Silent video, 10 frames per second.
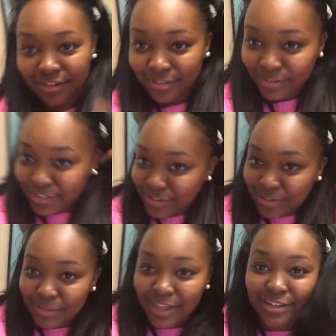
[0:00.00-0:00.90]
Oh, I don't
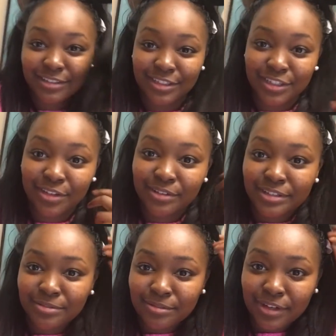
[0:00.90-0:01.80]
think my hair is as cute
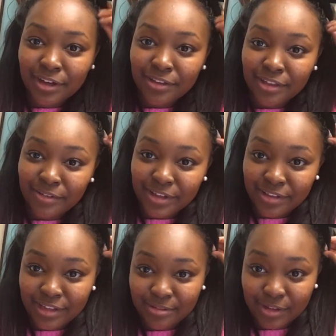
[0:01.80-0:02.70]
as it was. Oh, there we go,
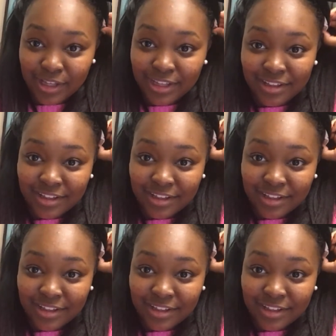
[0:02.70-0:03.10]
that's why.